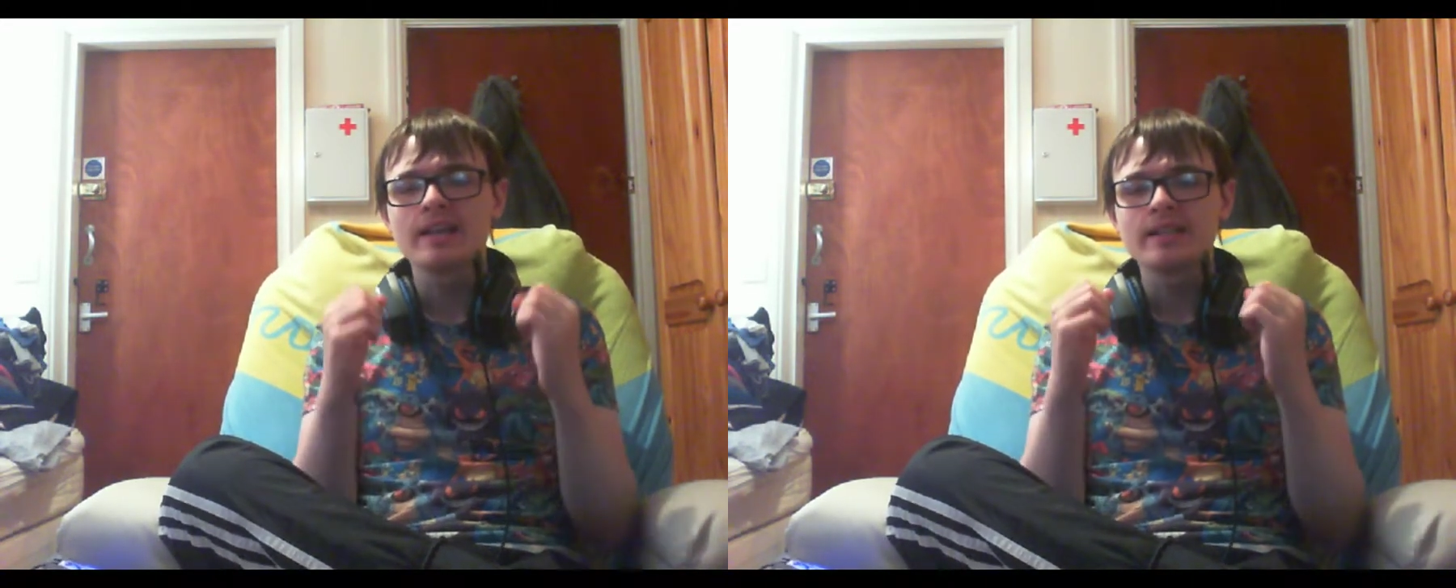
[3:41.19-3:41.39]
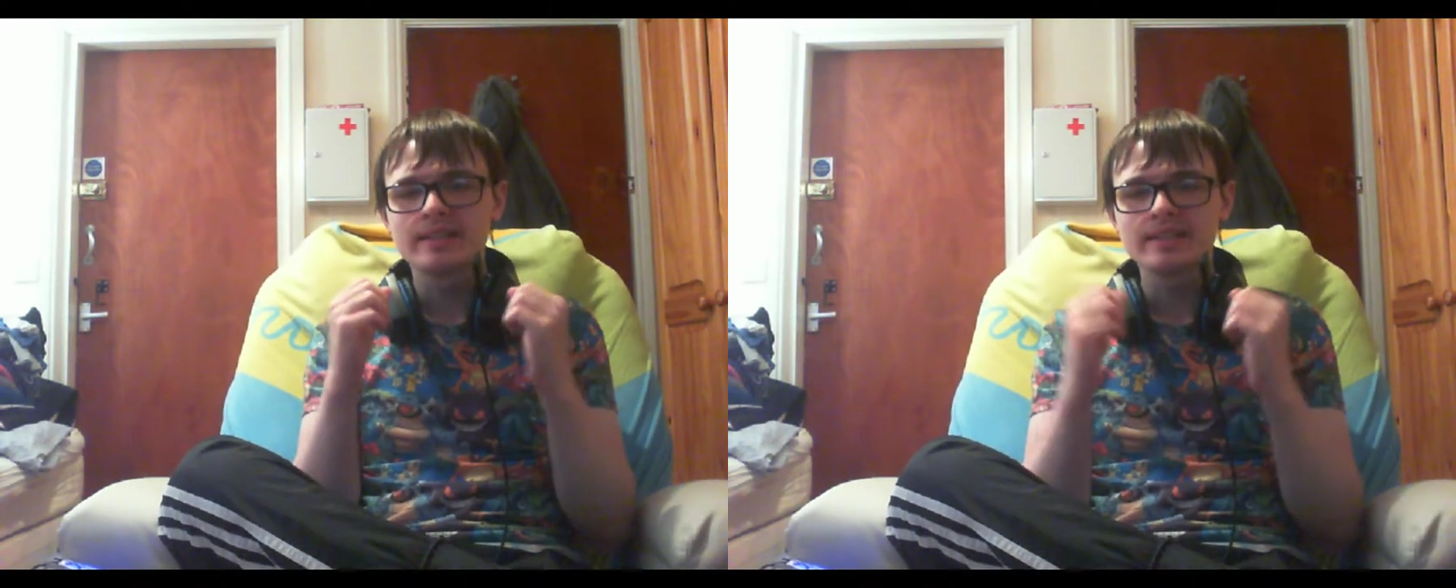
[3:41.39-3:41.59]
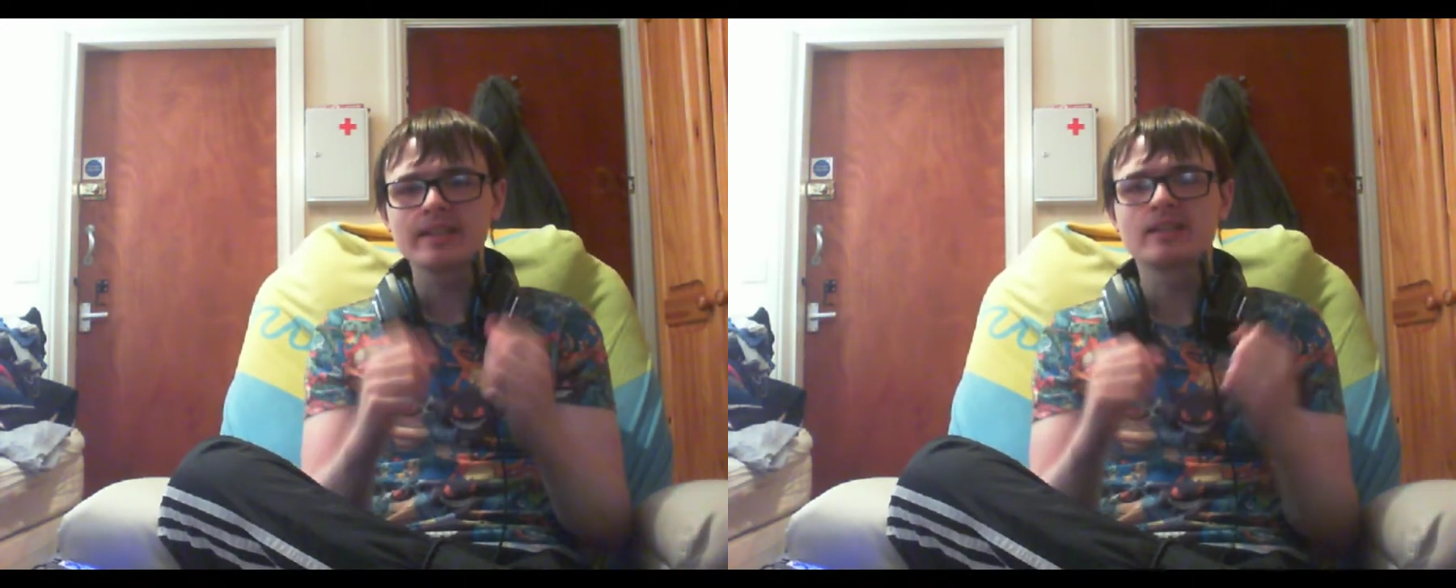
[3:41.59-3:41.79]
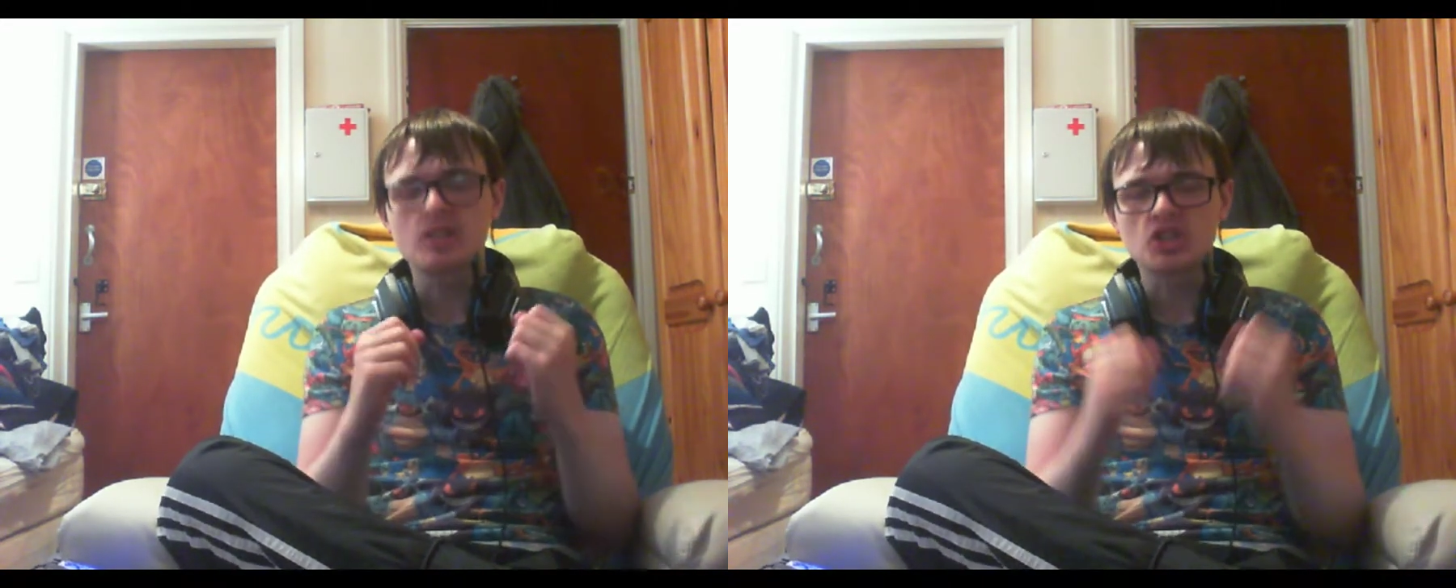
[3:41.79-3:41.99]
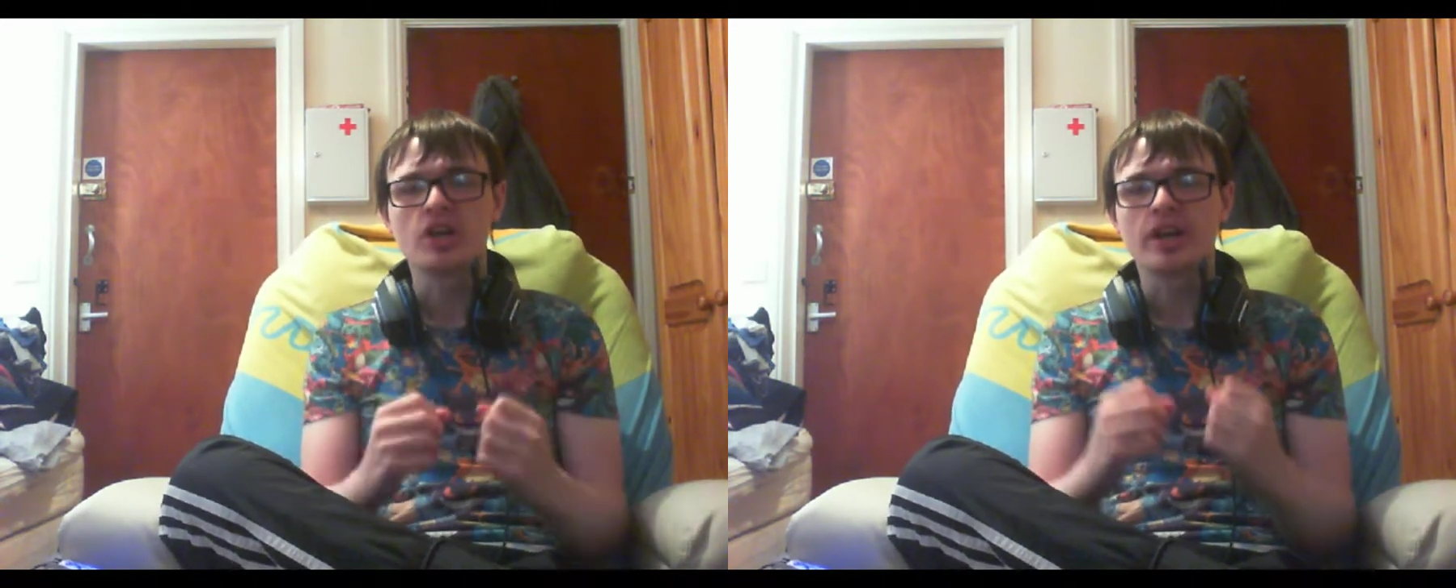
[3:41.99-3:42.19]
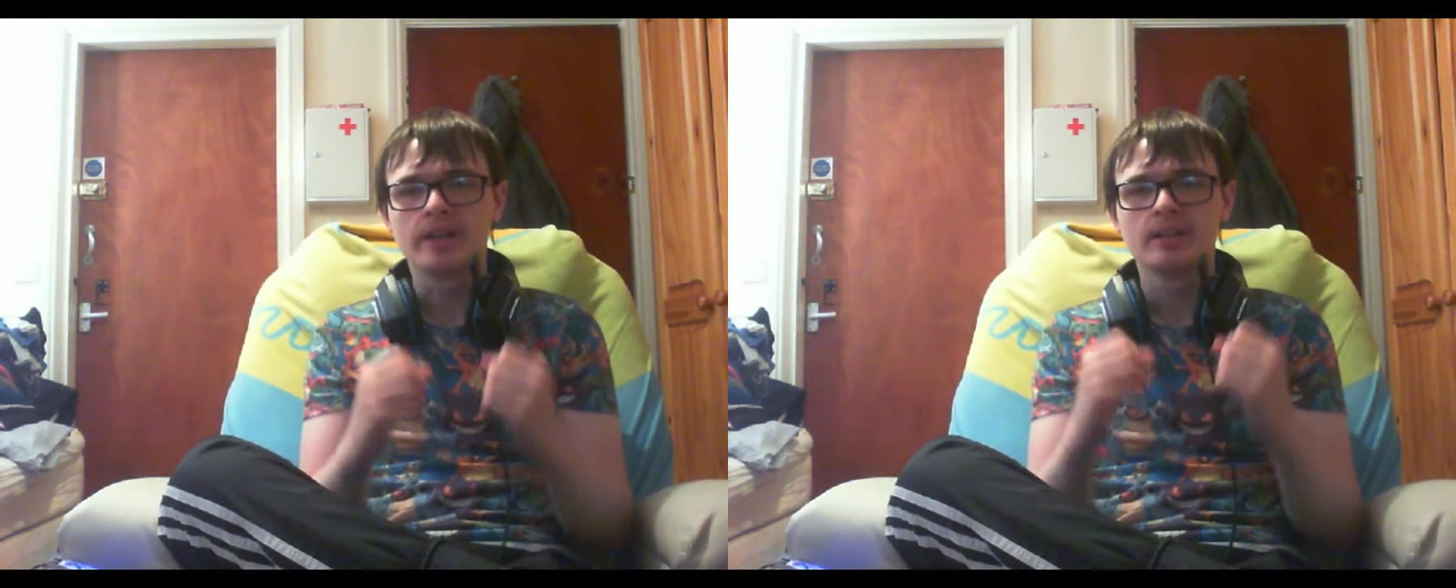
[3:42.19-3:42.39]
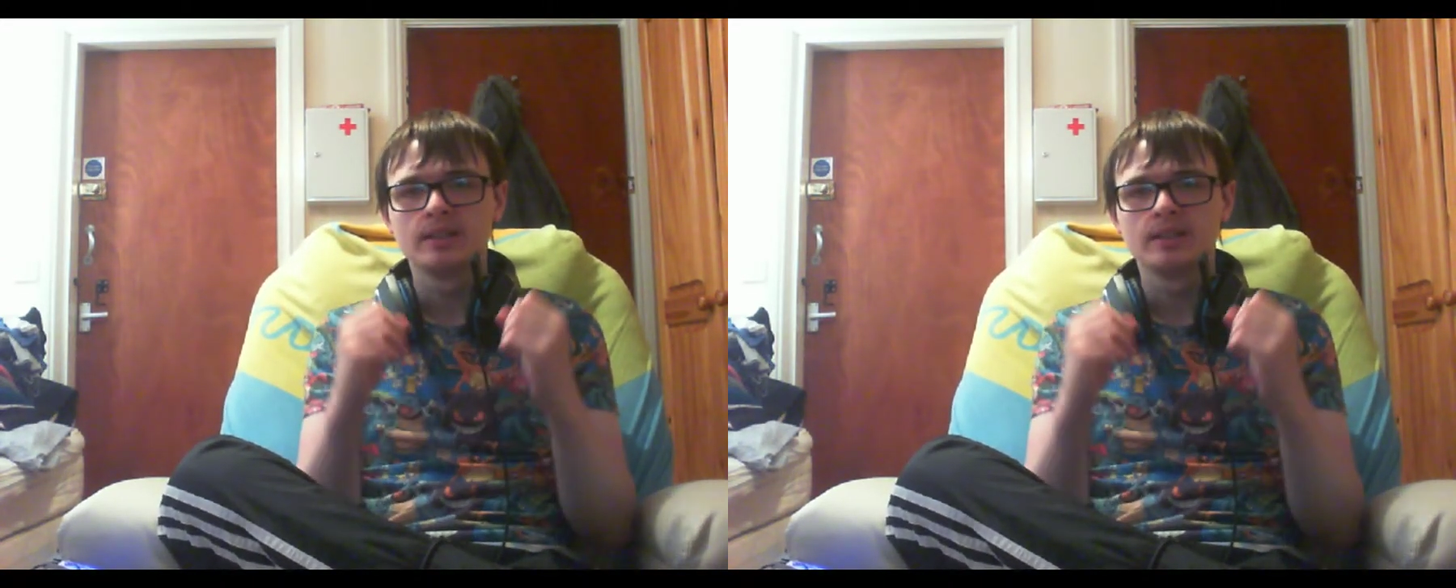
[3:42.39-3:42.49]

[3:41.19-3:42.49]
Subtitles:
signature,